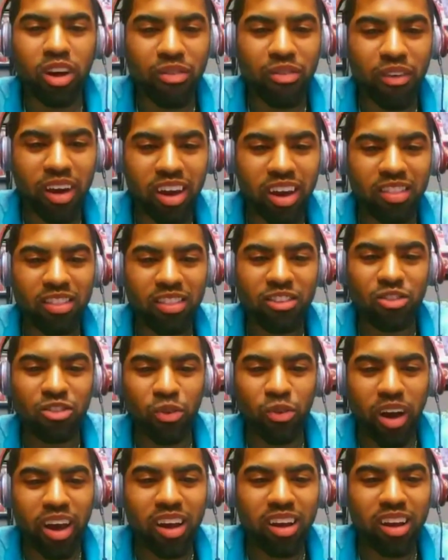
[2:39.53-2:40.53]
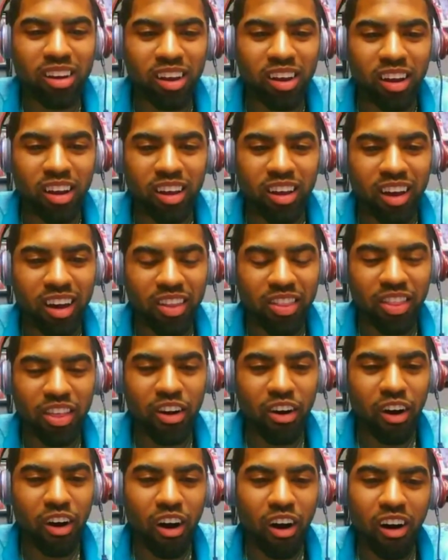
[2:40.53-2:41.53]
if I get this right,
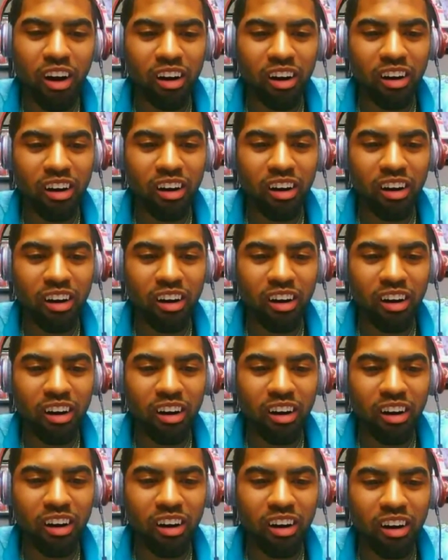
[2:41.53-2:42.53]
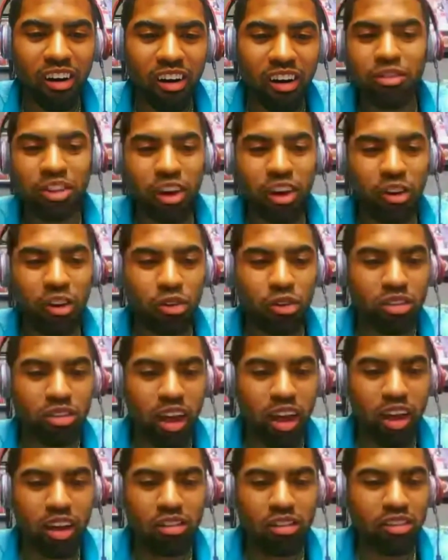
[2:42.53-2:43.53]
there are captive channels
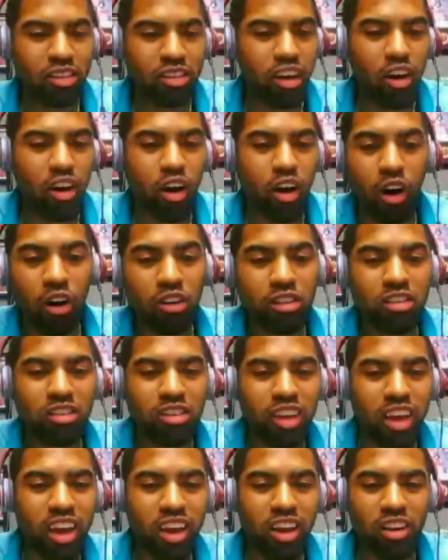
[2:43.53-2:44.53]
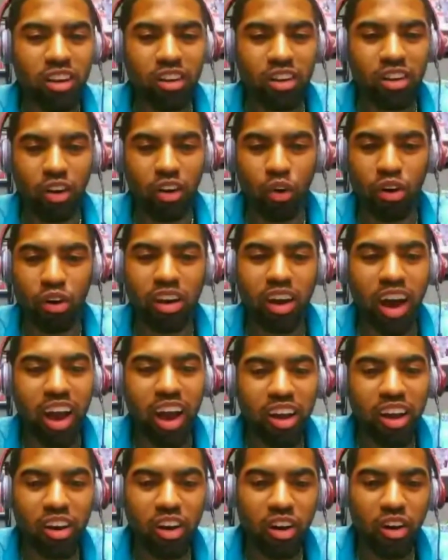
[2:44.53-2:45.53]
like, say, Allstate or
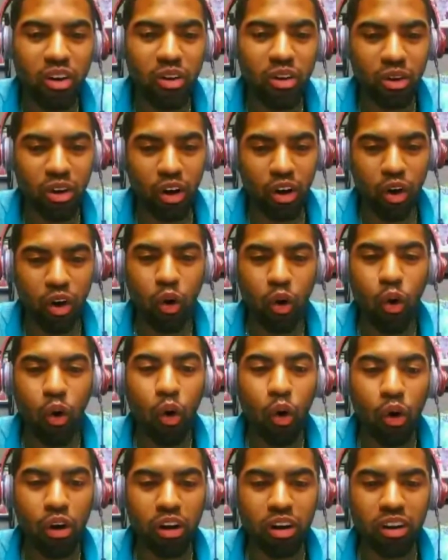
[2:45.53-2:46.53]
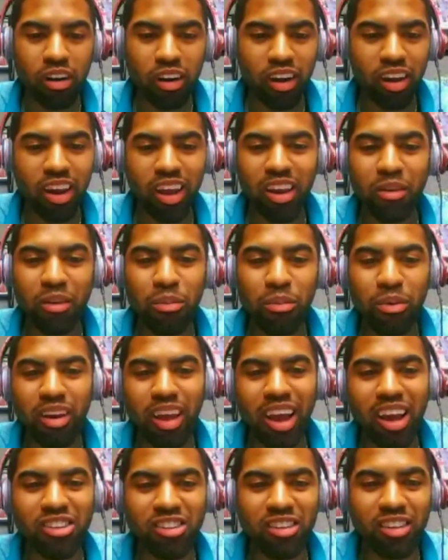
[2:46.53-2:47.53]
Geico, or an
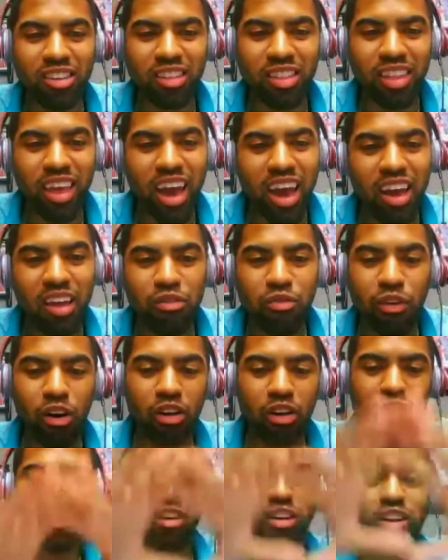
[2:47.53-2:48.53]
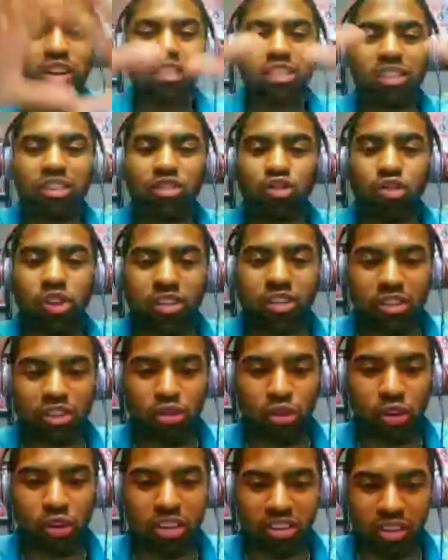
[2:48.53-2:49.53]
independent agent that falls underneath this Trusted
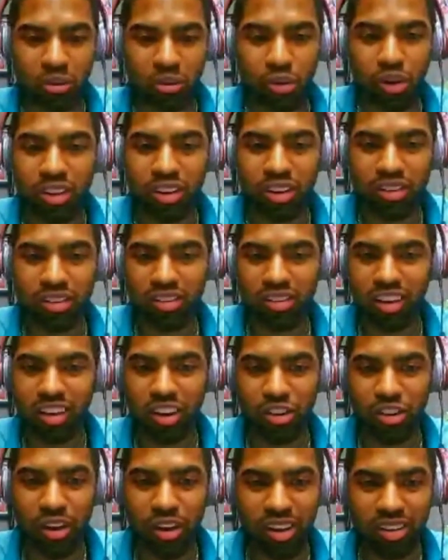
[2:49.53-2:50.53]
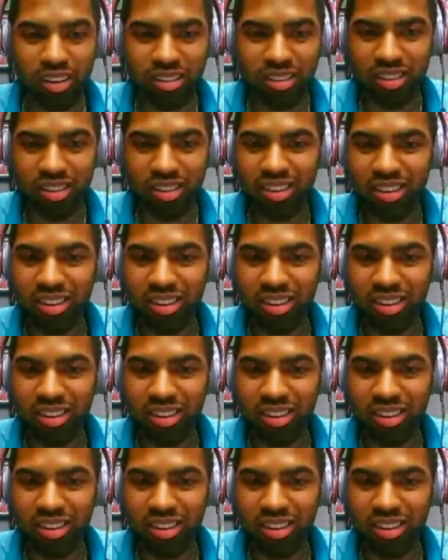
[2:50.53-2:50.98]
Choice umbrella. Is that correct?